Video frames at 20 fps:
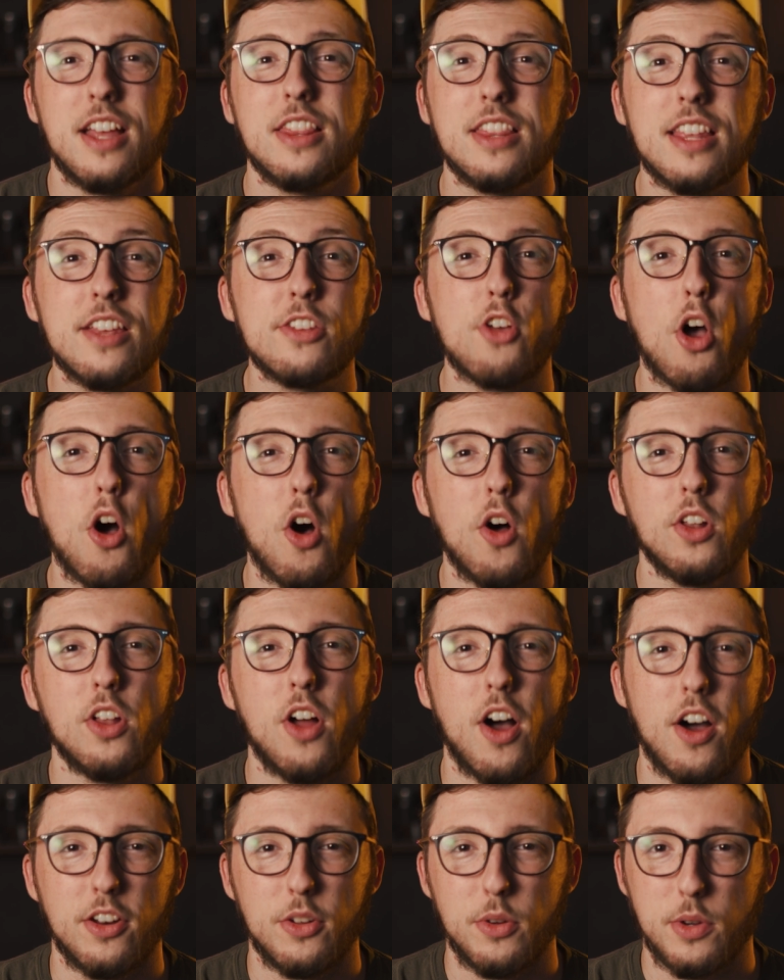This all
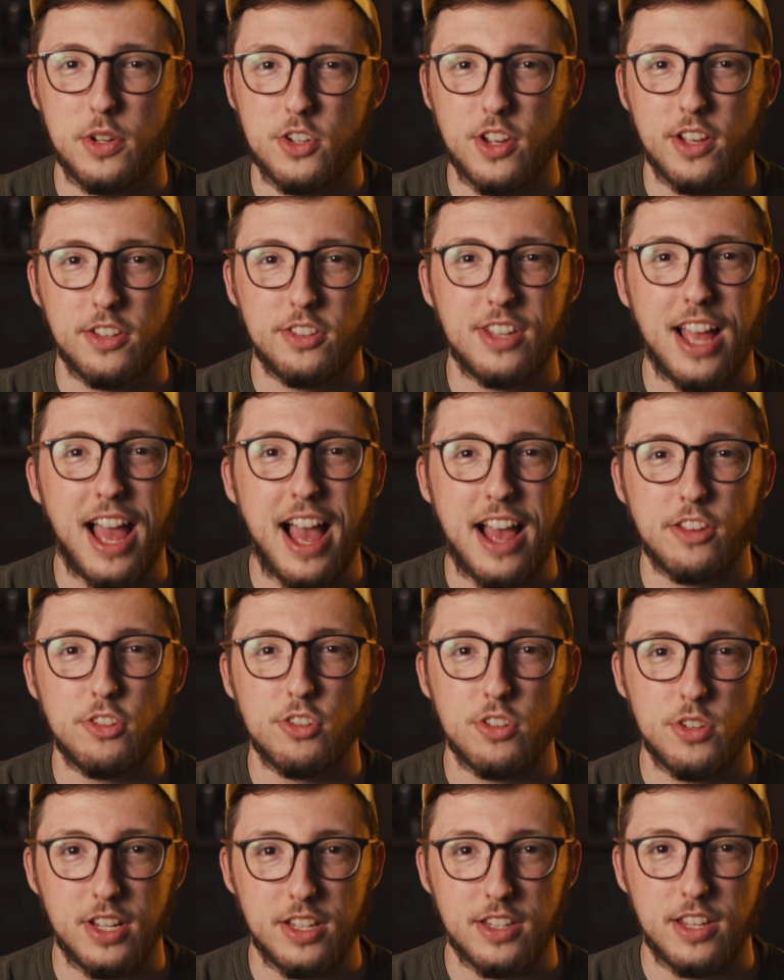auto adjusts
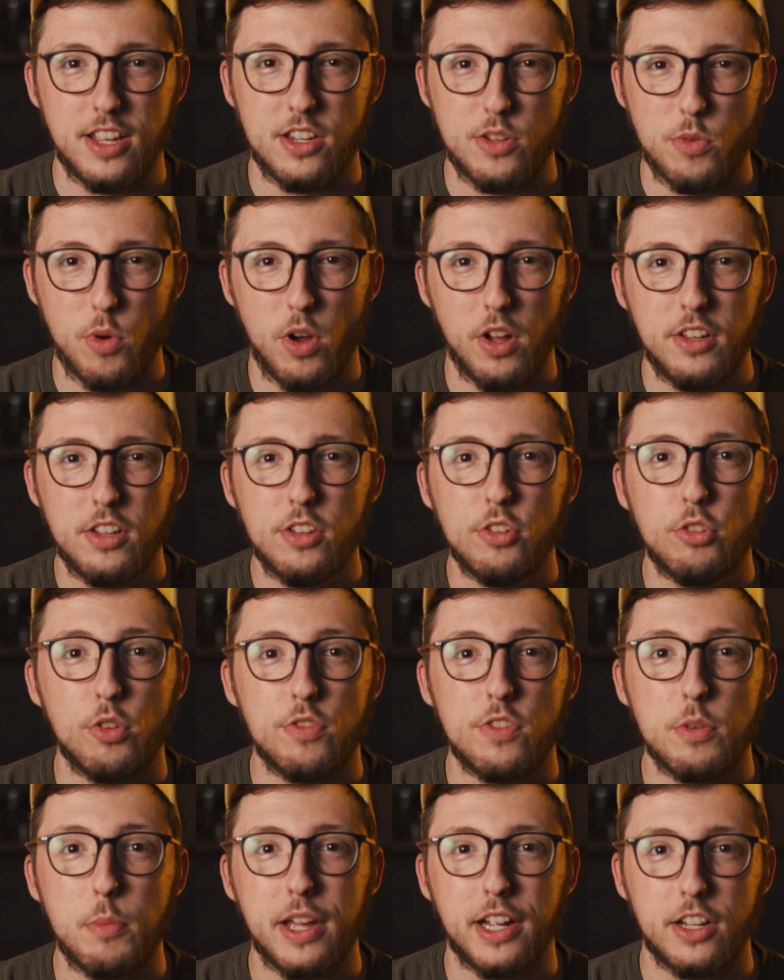as you continue on. So
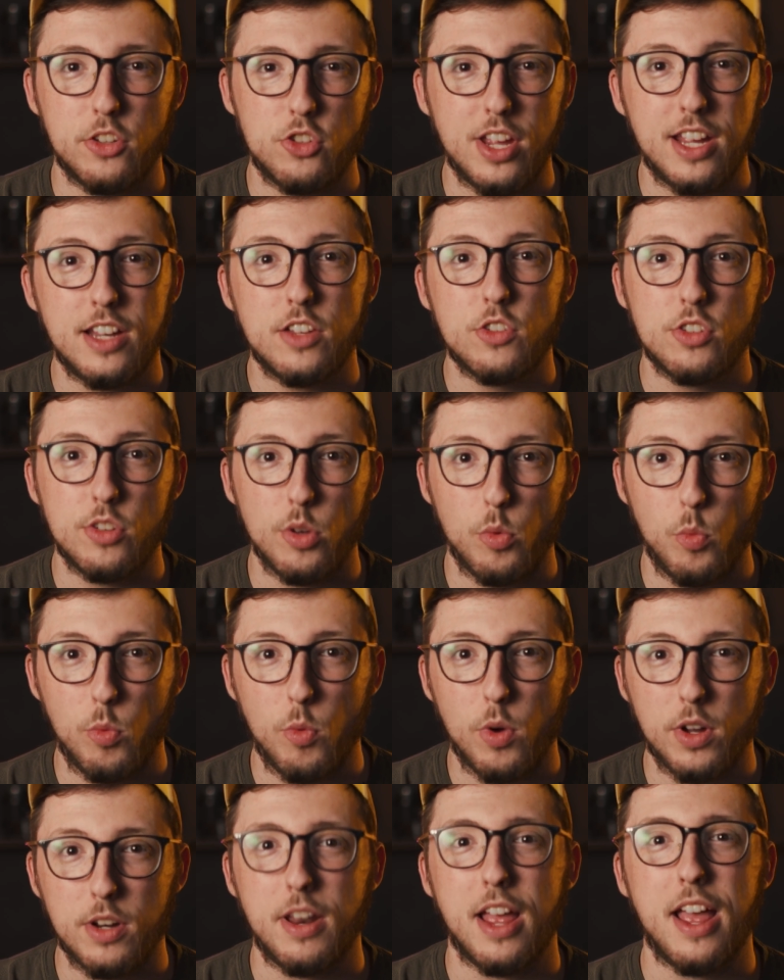if you make a change to
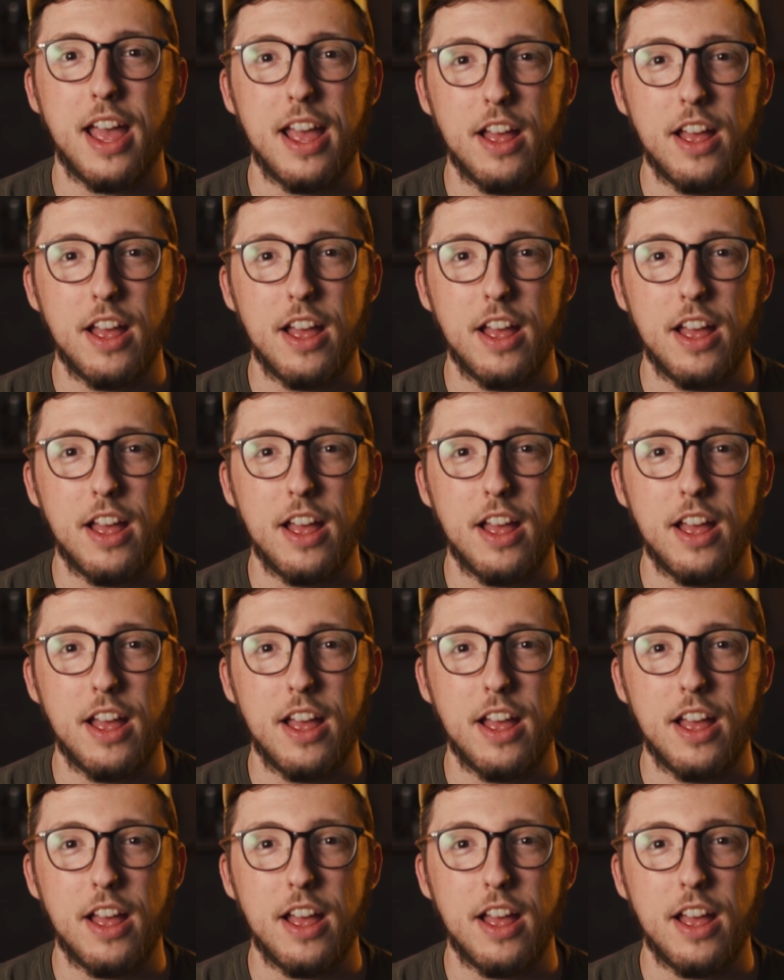one